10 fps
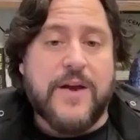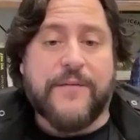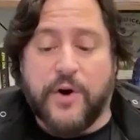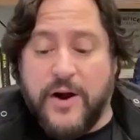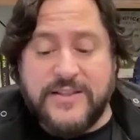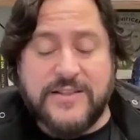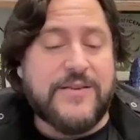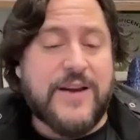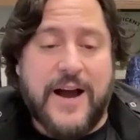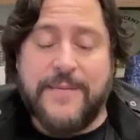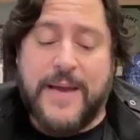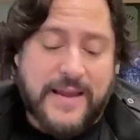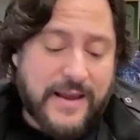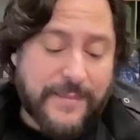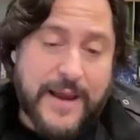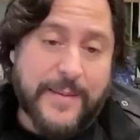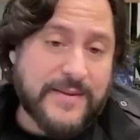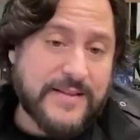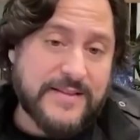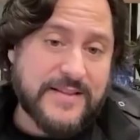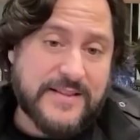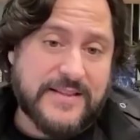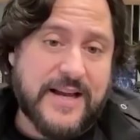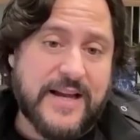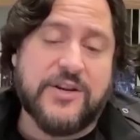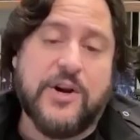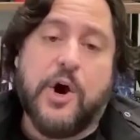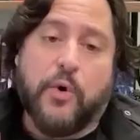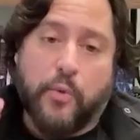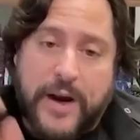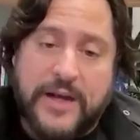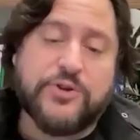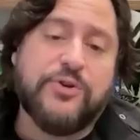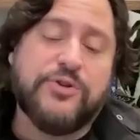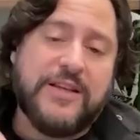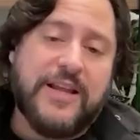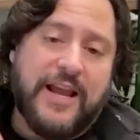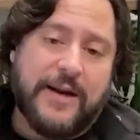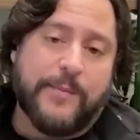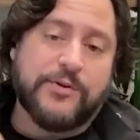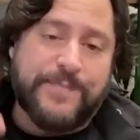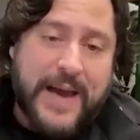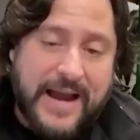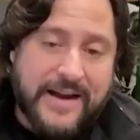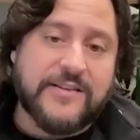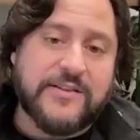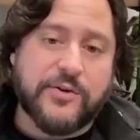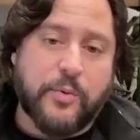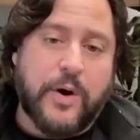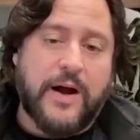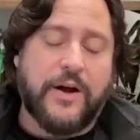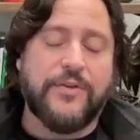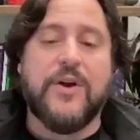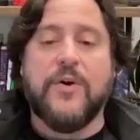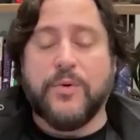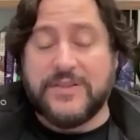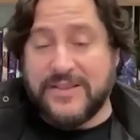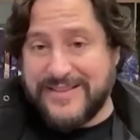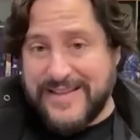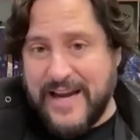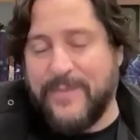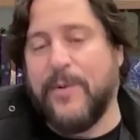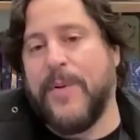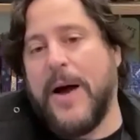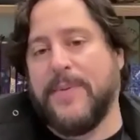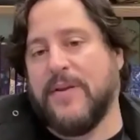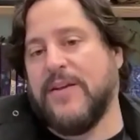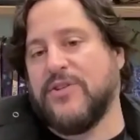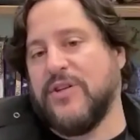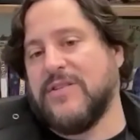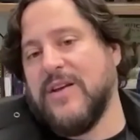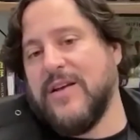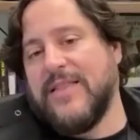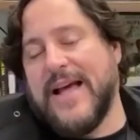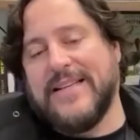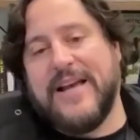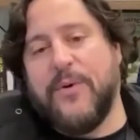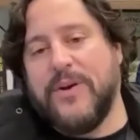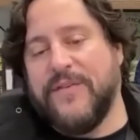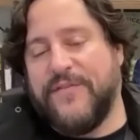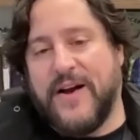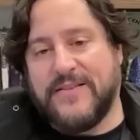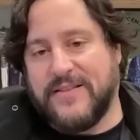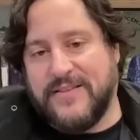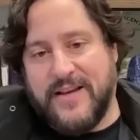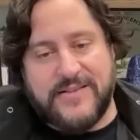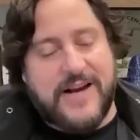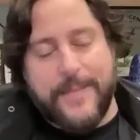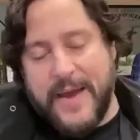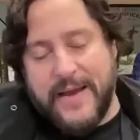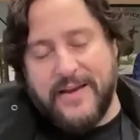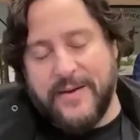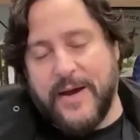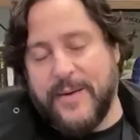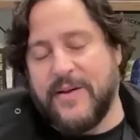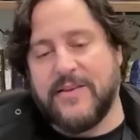for us, not making a mammoth is the success. Reintroducing the animals back into the wild with sustainable populations, that's how we define success, not making a mammoth.